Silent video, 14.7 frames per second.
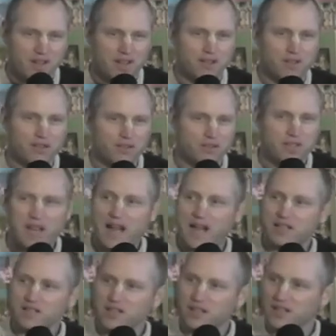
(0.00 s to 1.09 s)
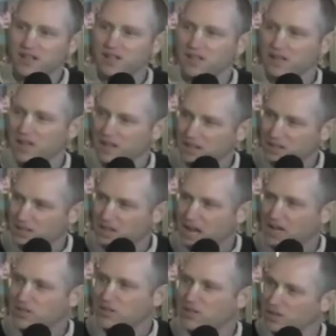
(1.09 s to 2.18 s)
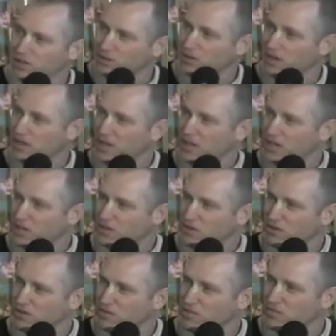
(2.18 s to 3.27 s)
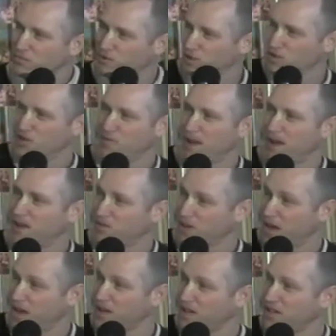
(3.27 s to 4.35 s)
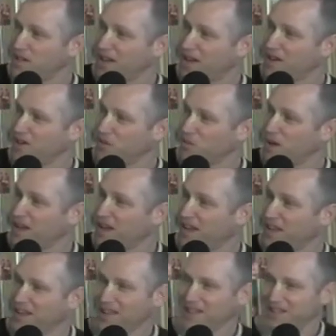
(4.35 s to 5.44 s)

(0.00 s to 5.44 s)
enthusiastic nature and hurry that he sort of pushed Dayananda out of the way,